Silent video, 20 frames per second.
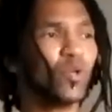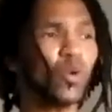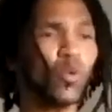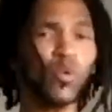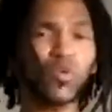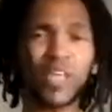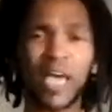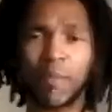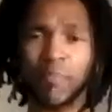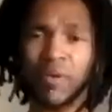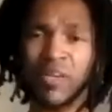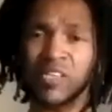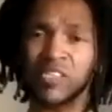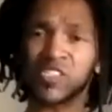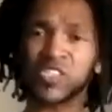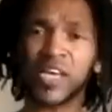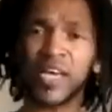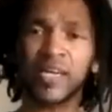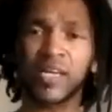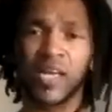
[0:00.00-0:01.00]
With that being
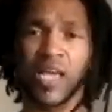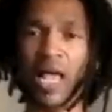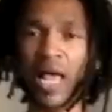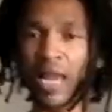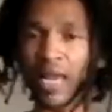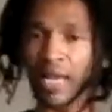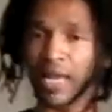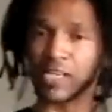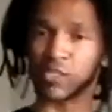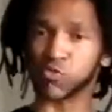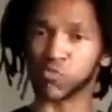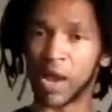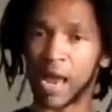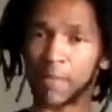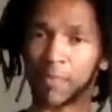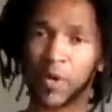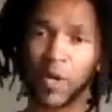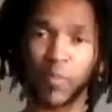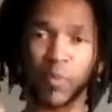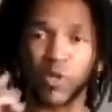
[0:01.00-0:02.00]
said, let's
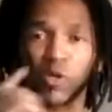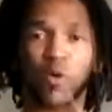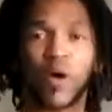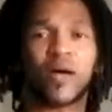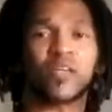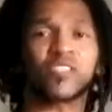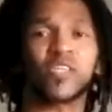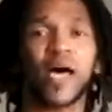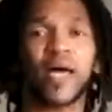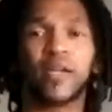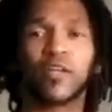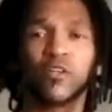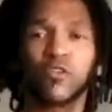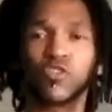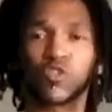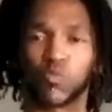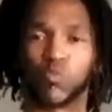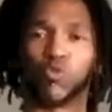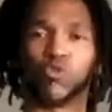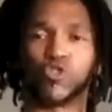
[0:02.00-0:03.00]
wrap up and go outside and do
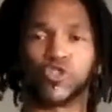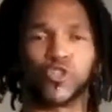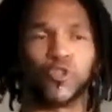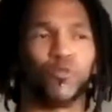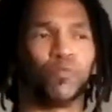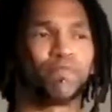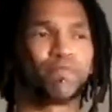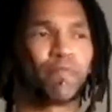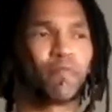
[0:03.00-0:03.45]
some Wushu.